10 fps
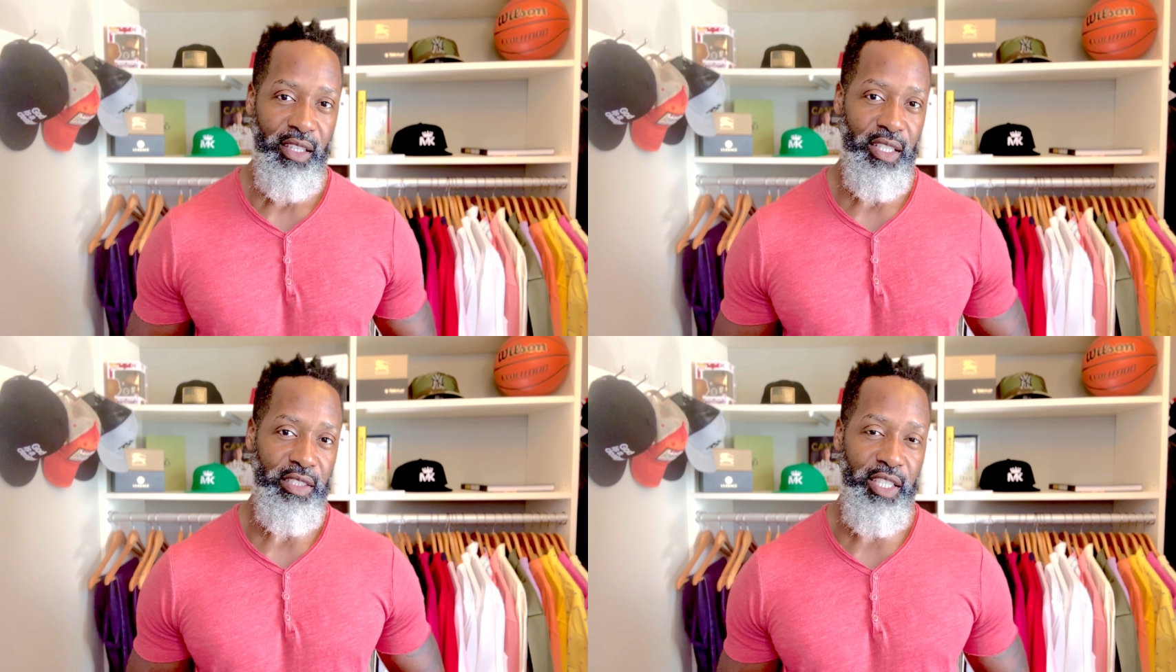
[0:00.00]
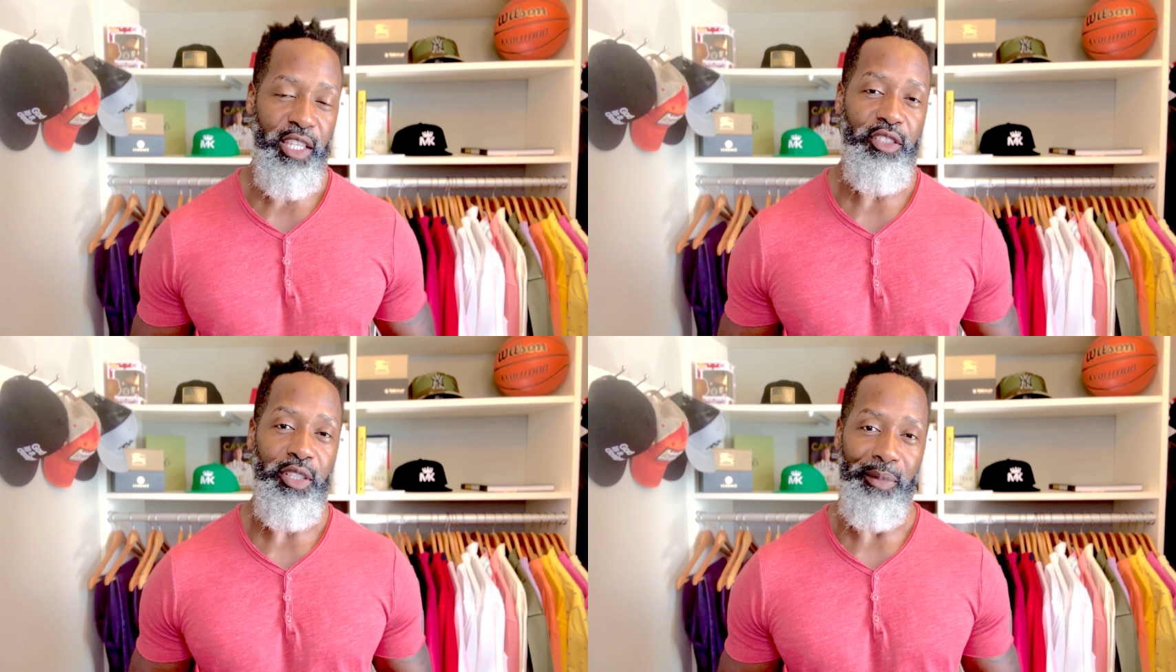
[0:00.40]

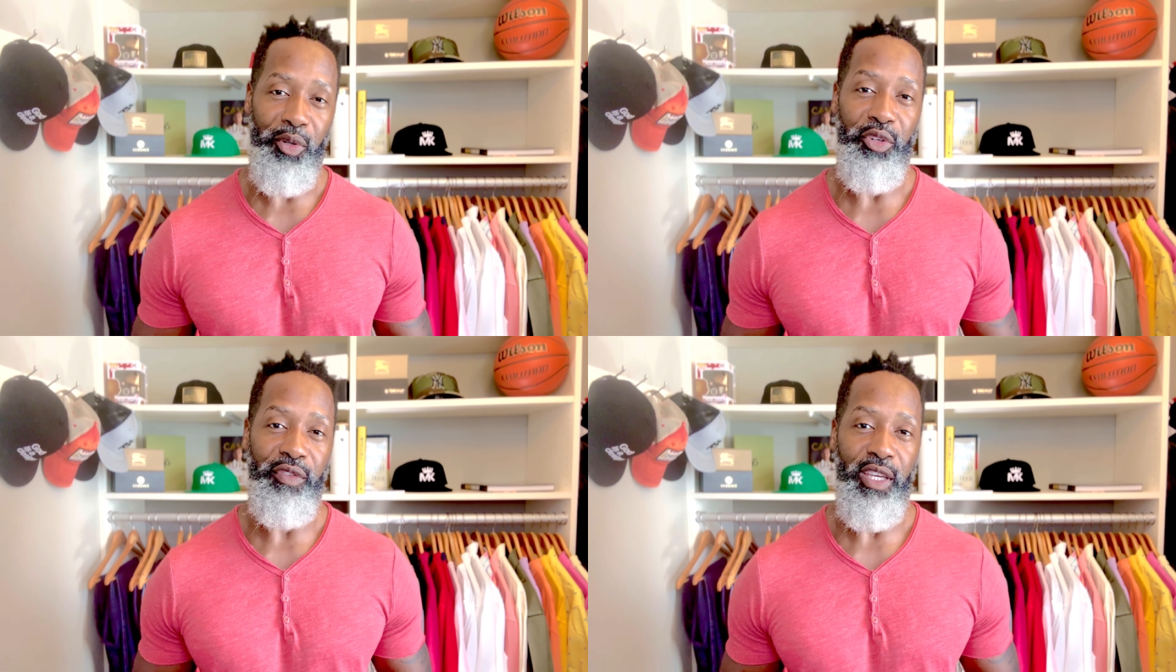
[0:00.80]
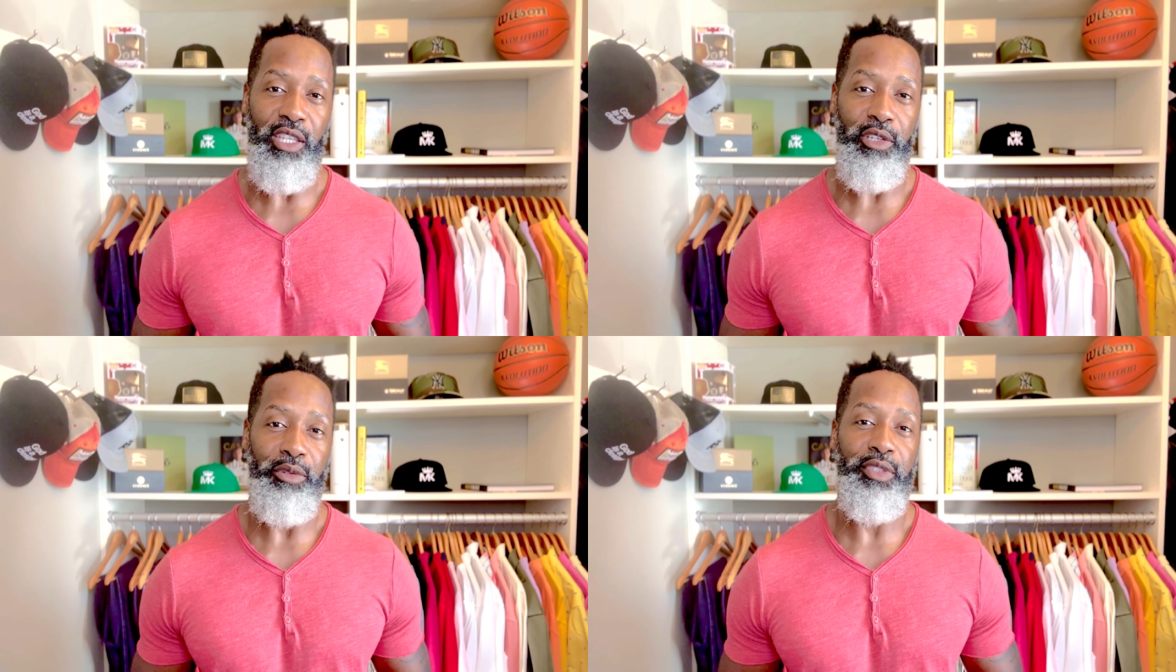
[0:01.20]
continue to motivate
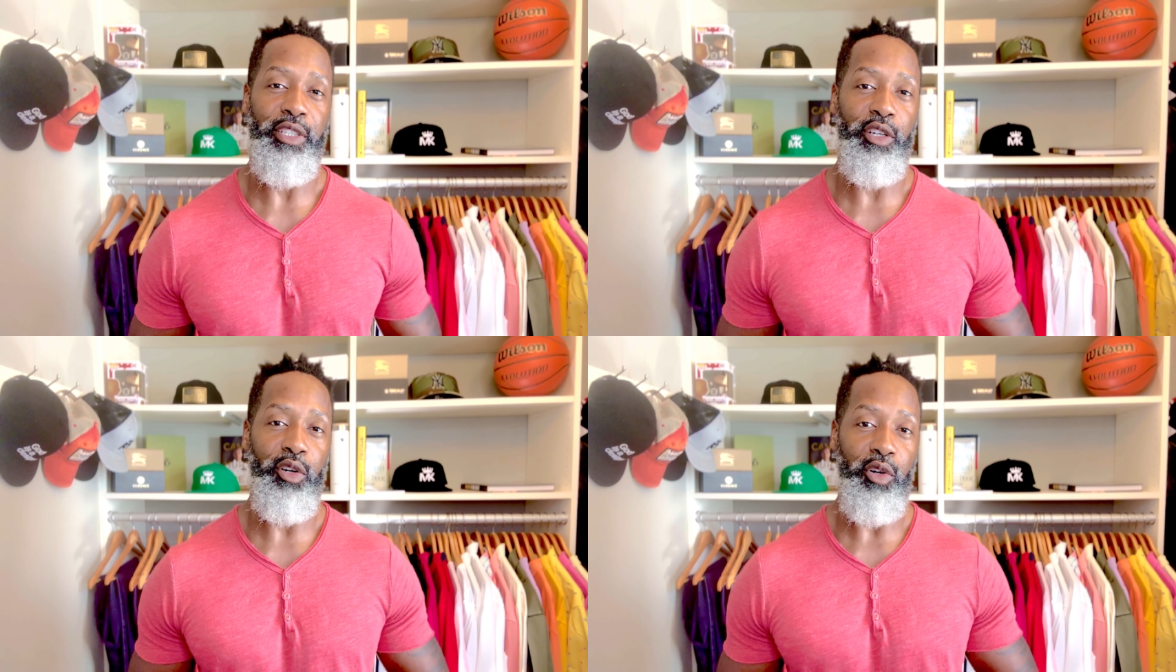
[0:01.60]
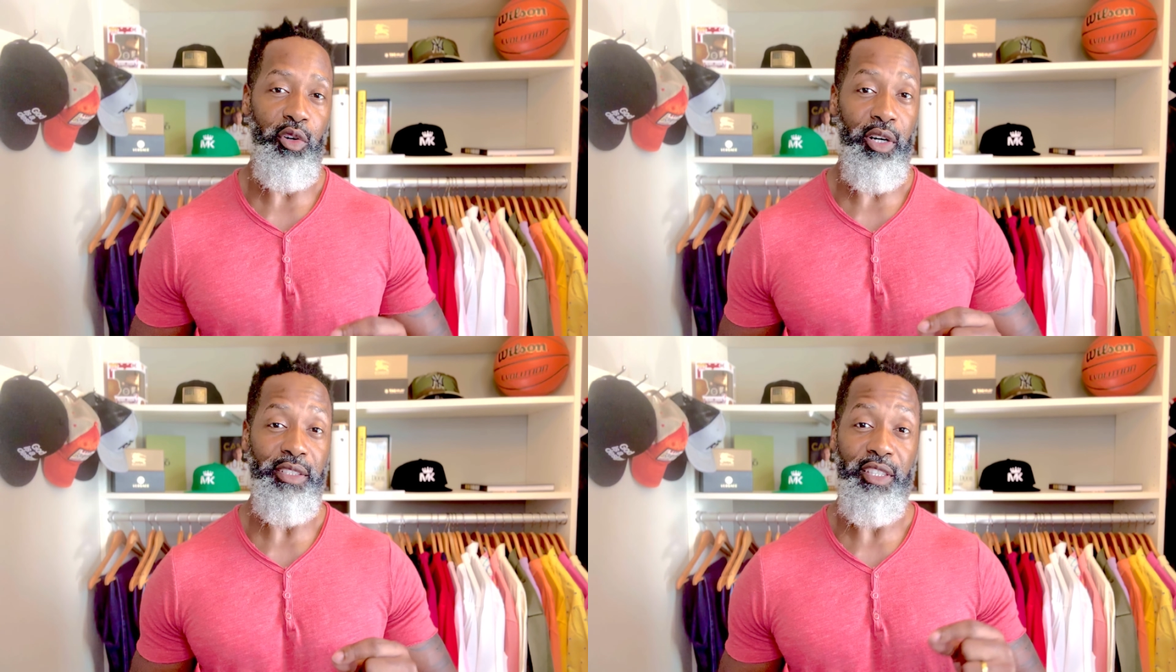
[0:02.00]
you to go
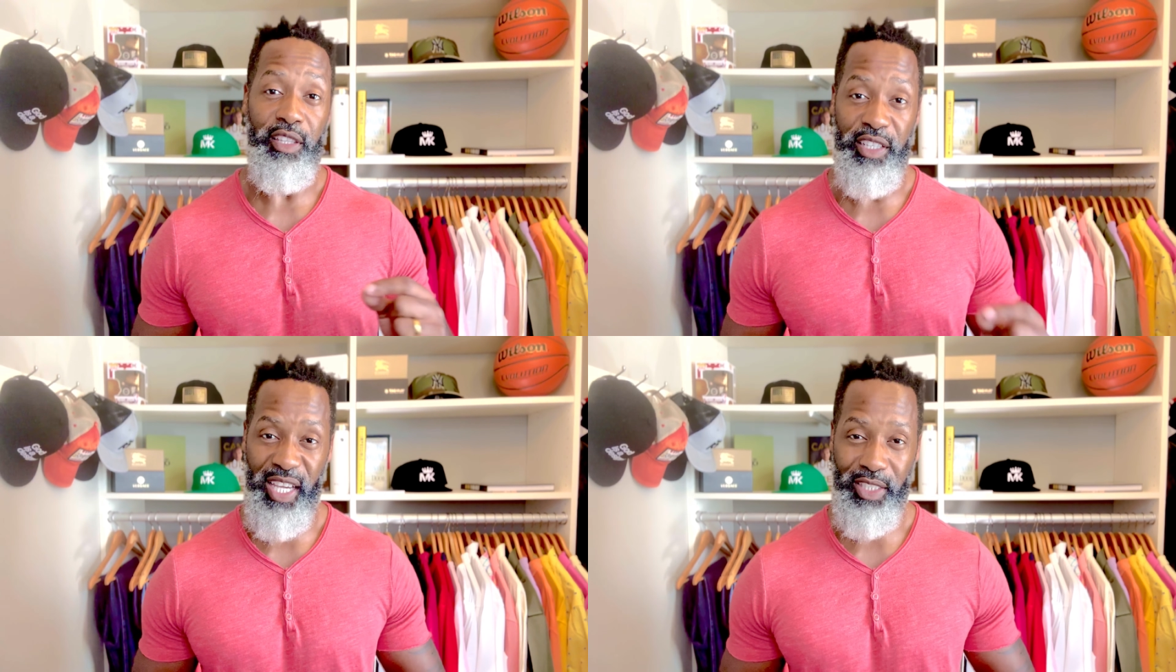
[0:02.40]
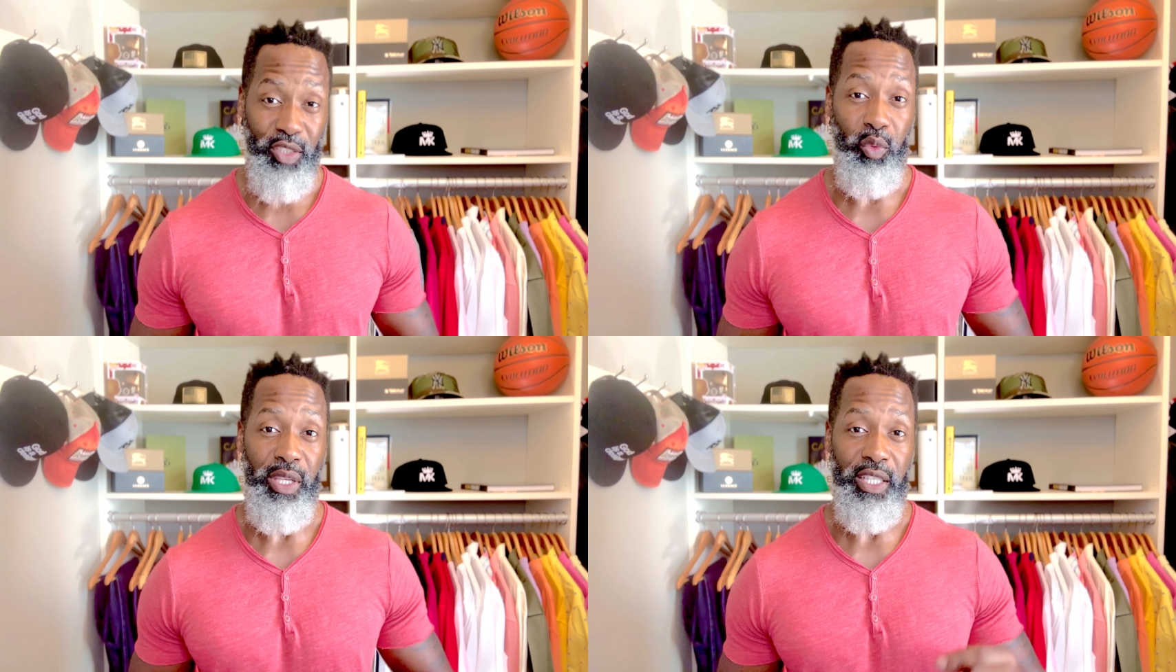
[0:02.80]
on to the
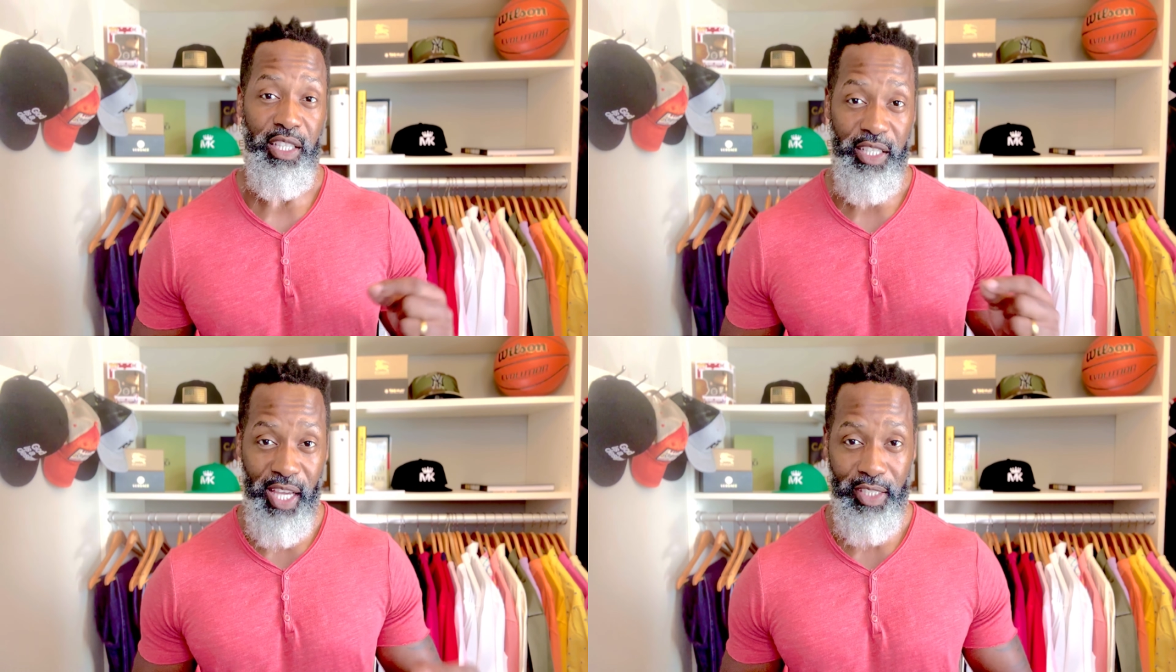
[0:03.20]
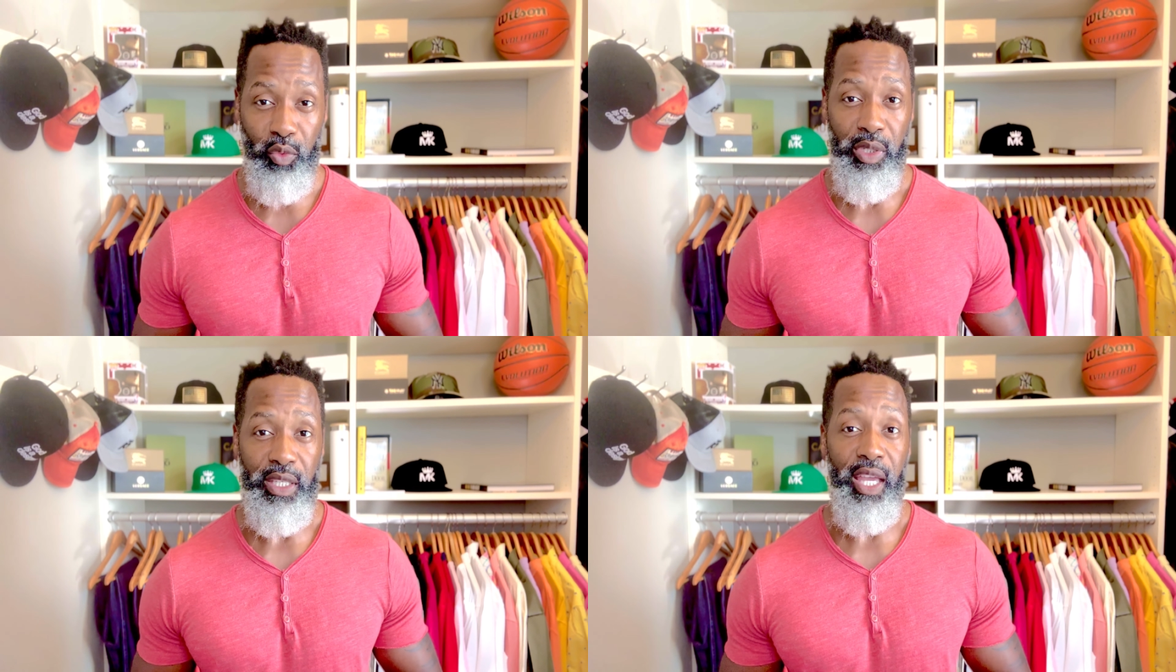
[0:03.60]
next week and the next
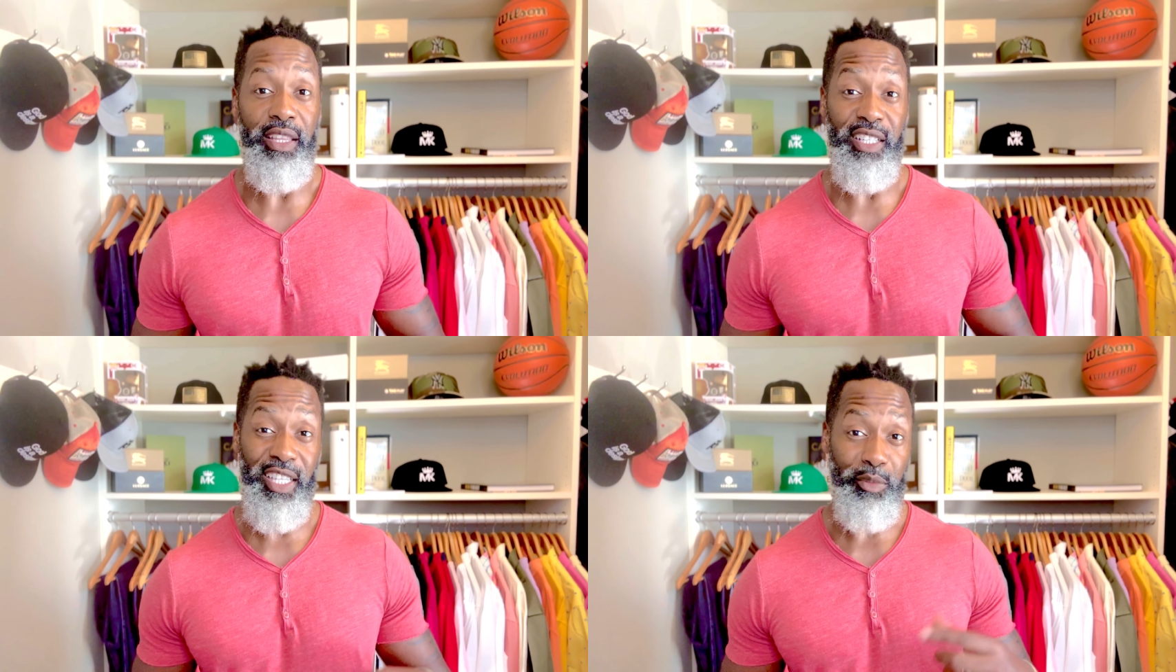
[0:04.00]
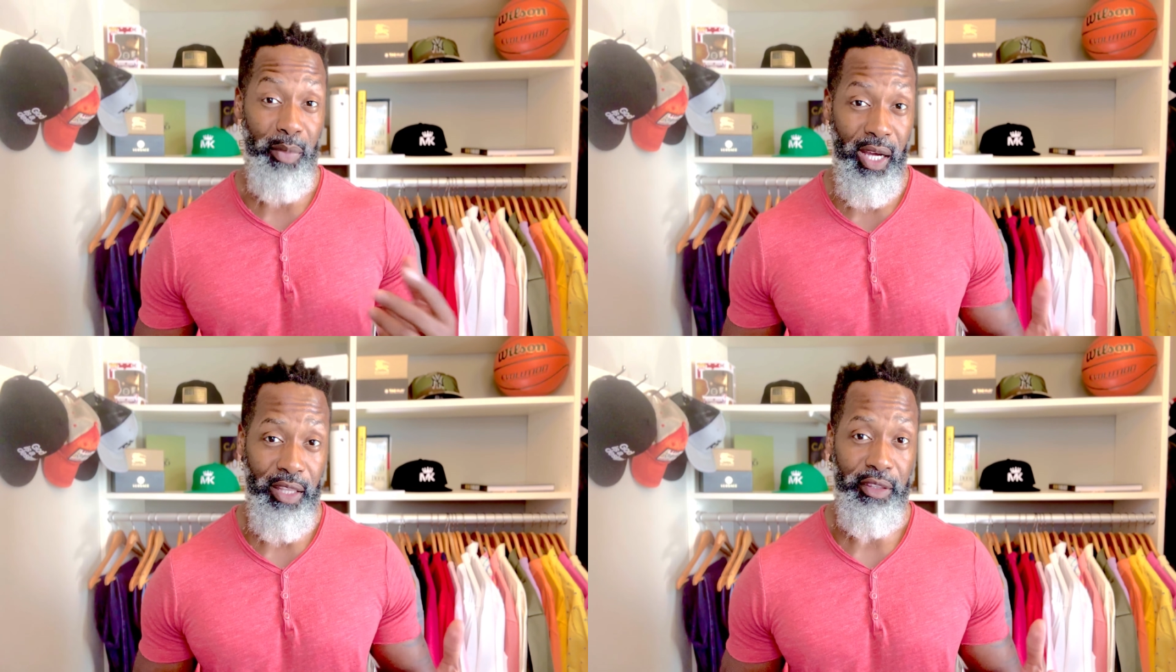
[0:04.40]
week and the next
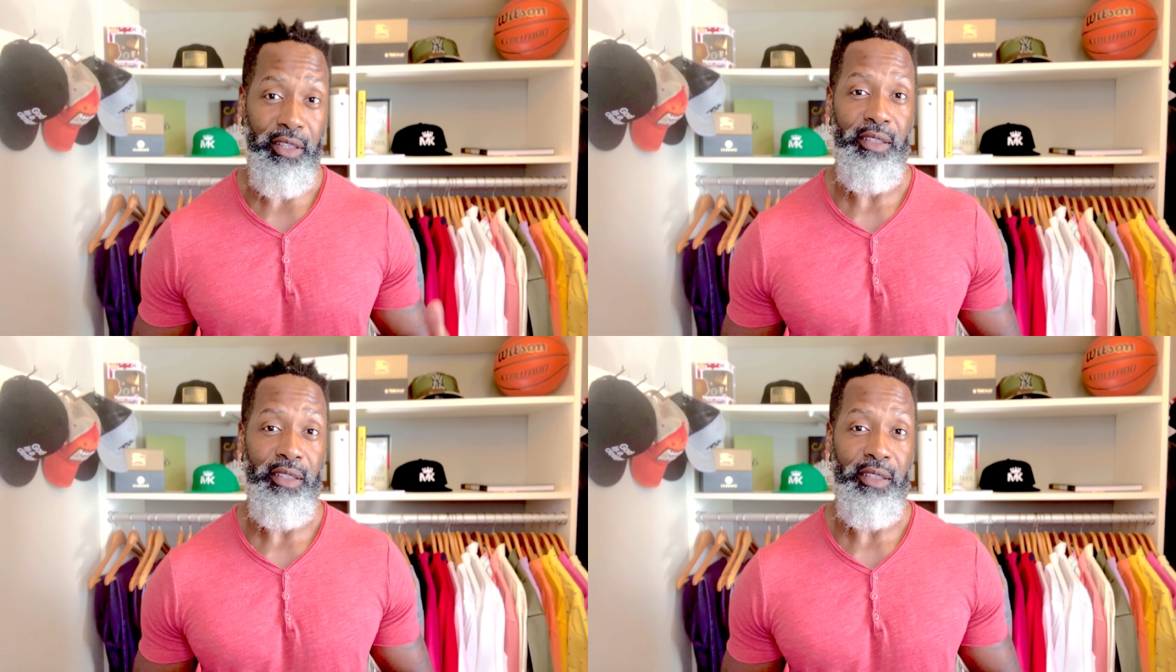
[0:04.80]
month.